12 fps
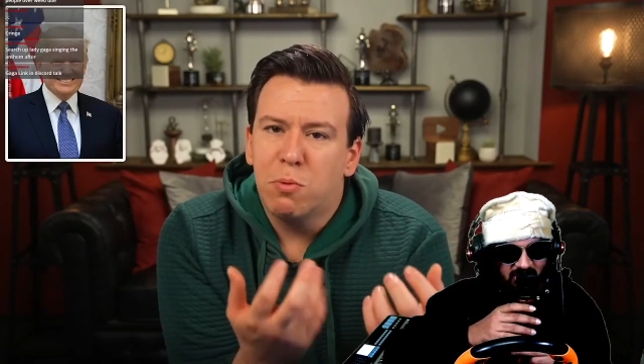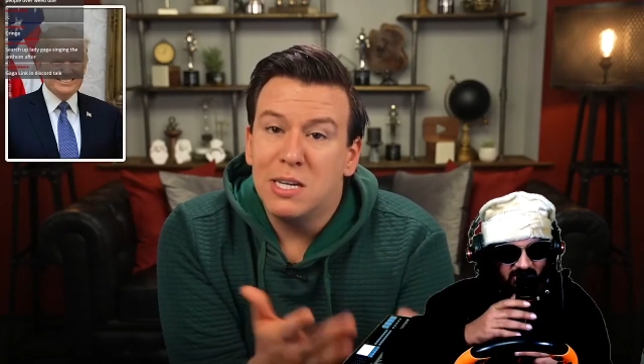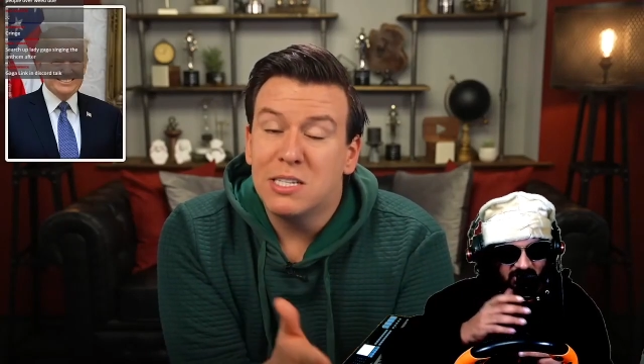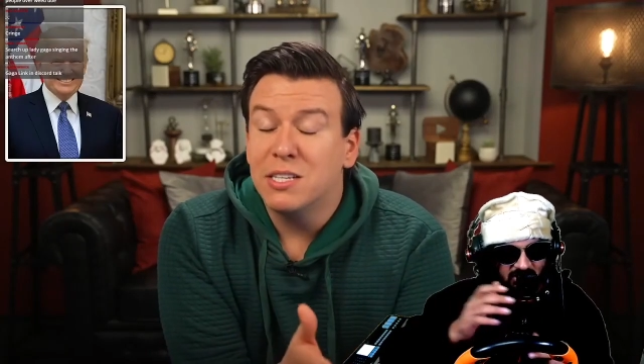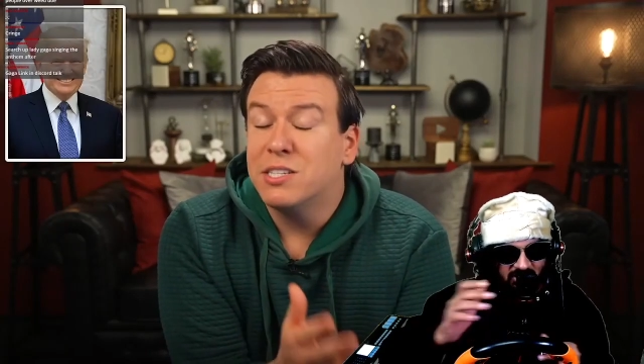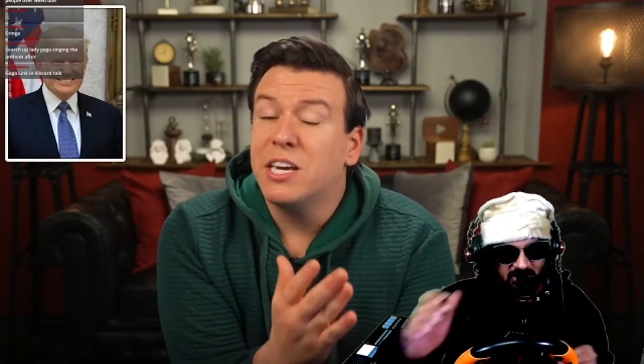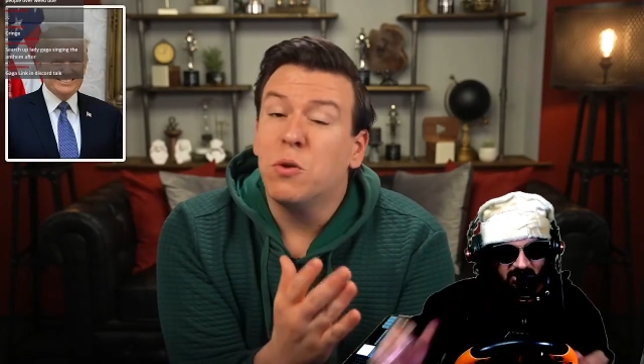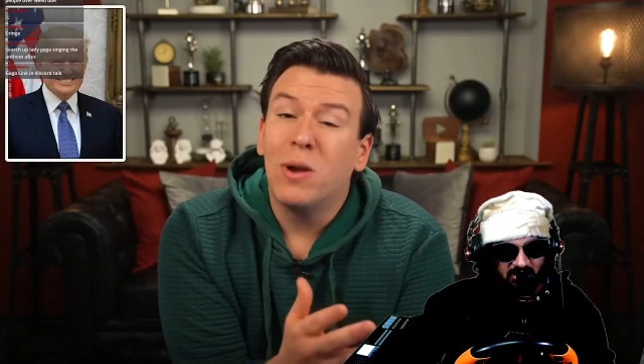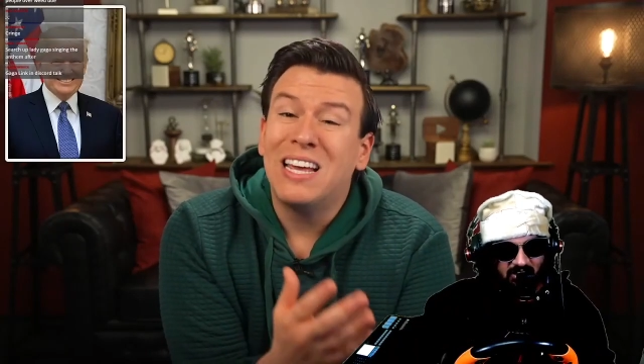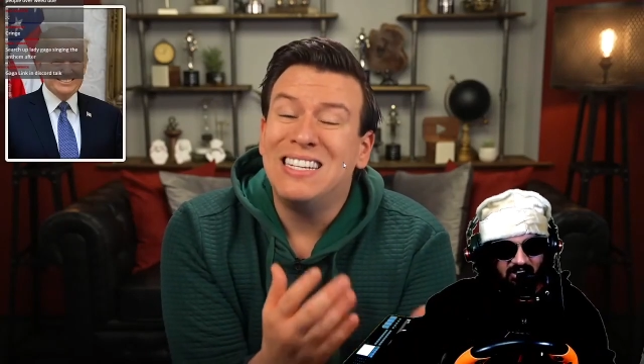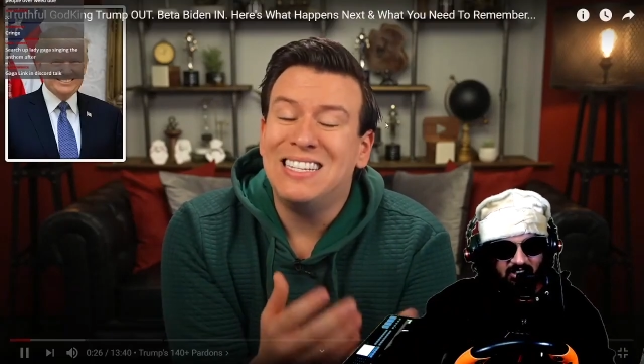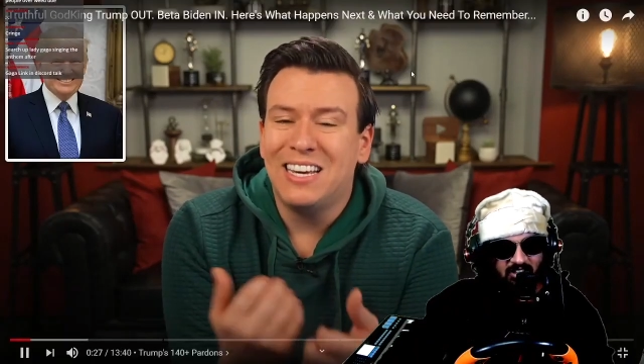presidency and
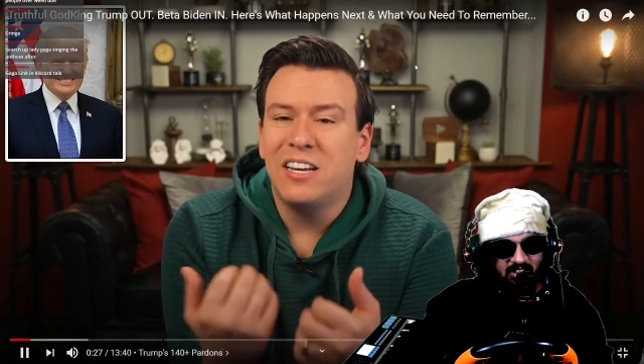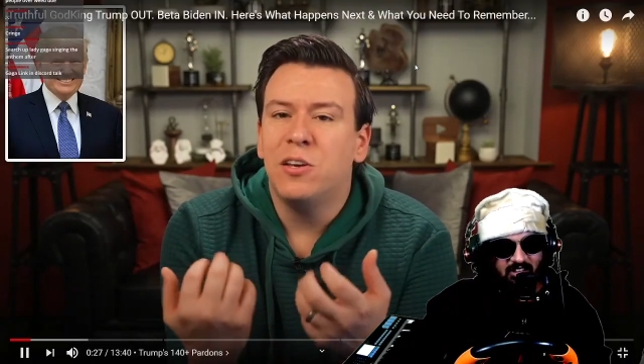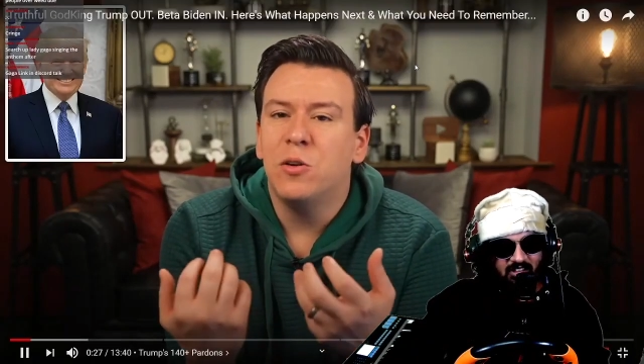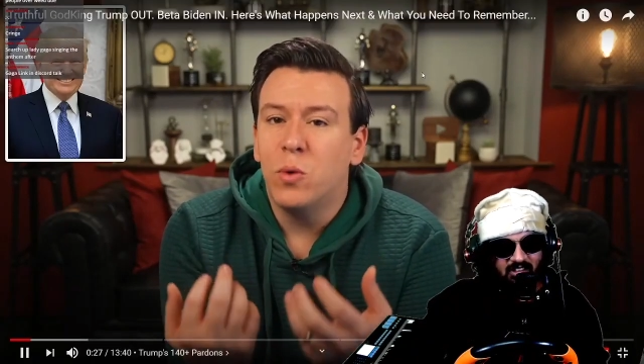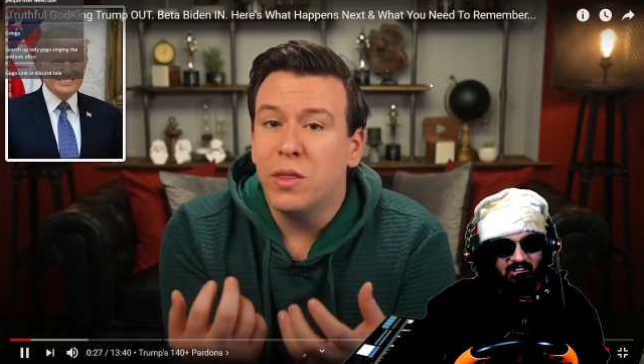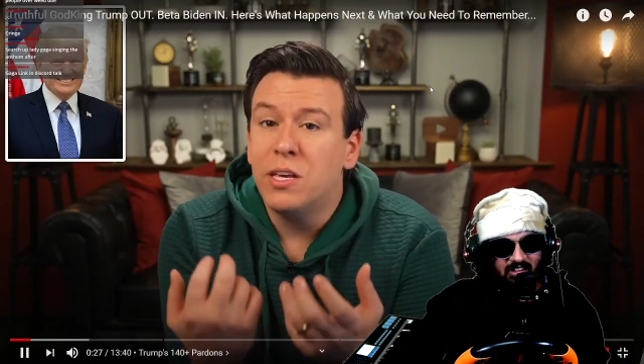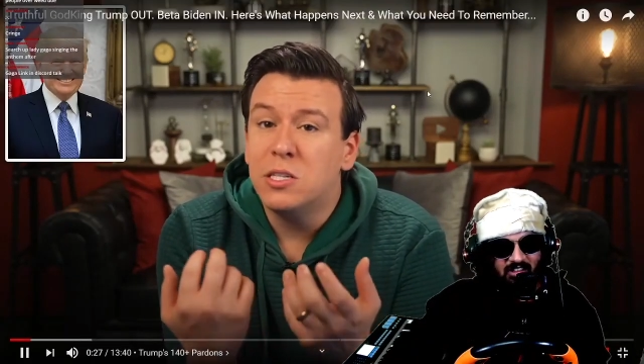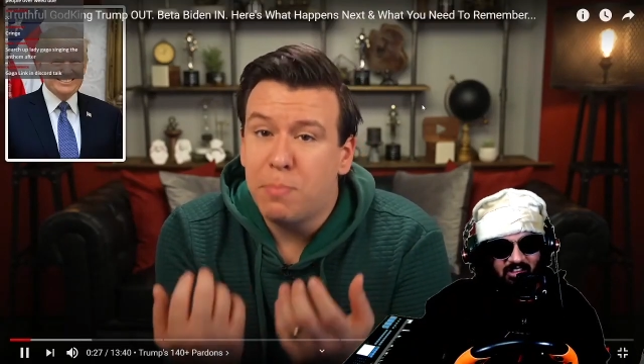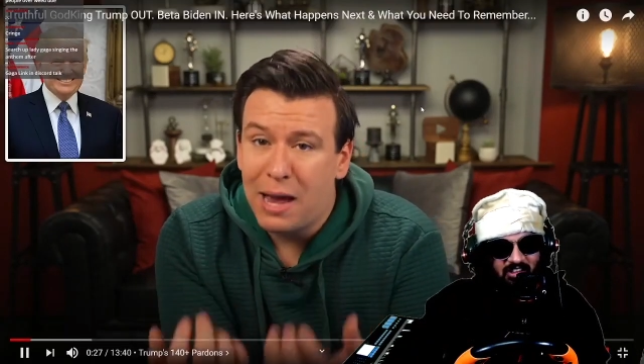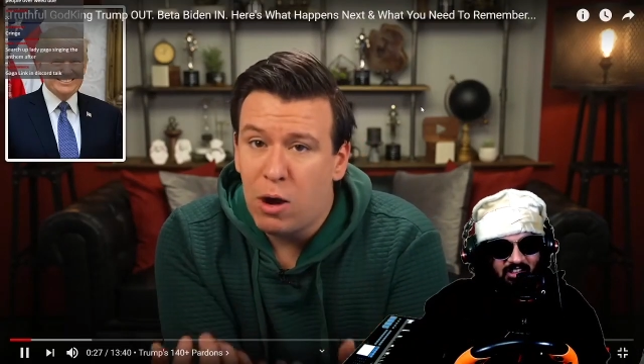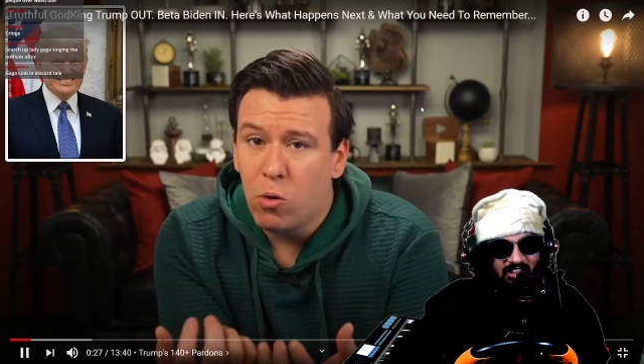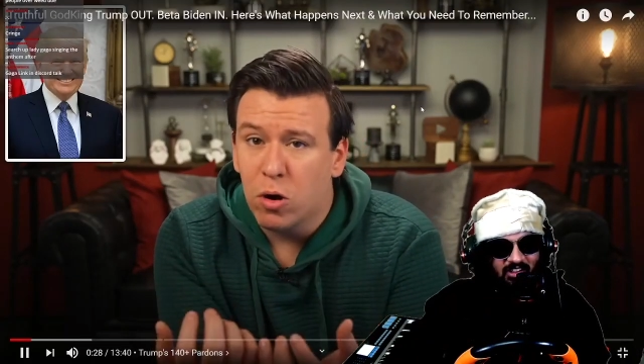what he did with his
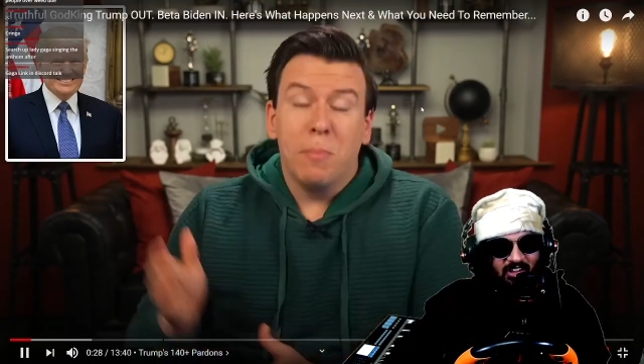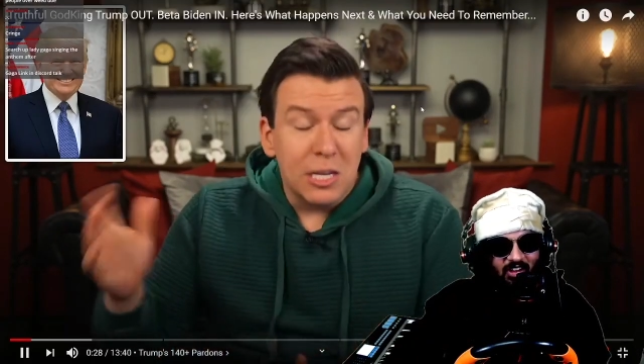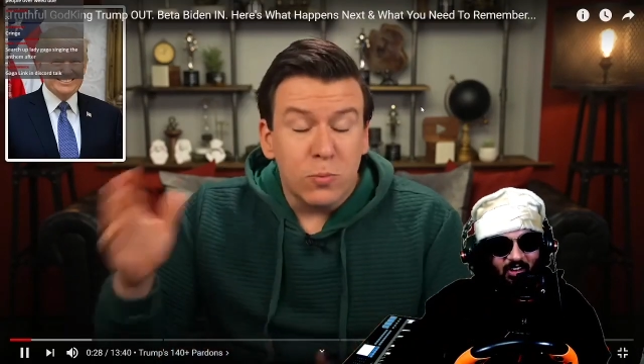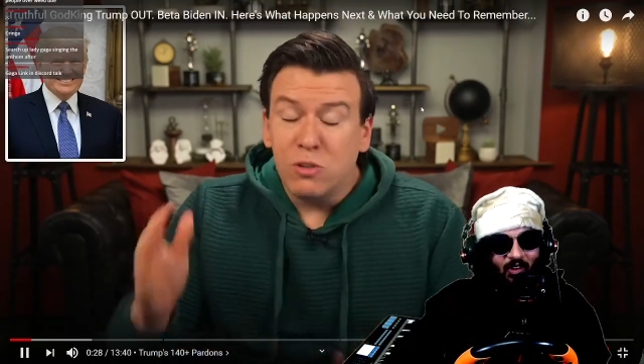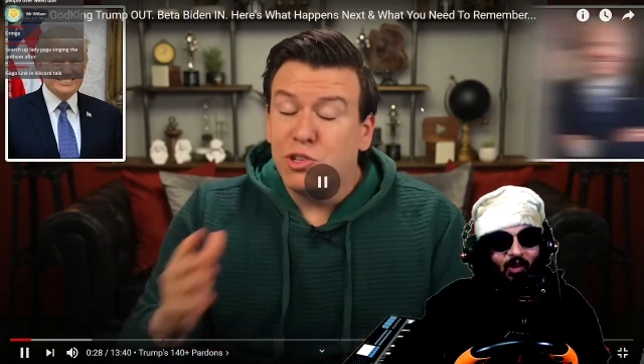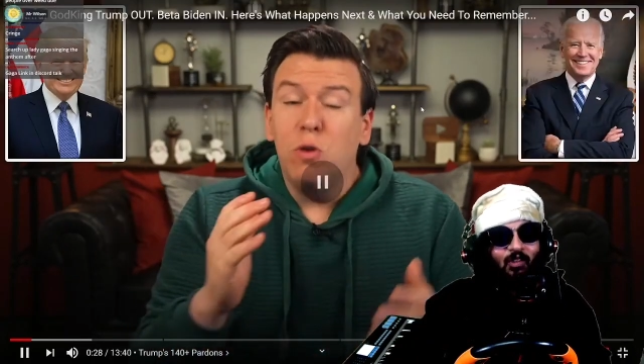power. Because while Joe...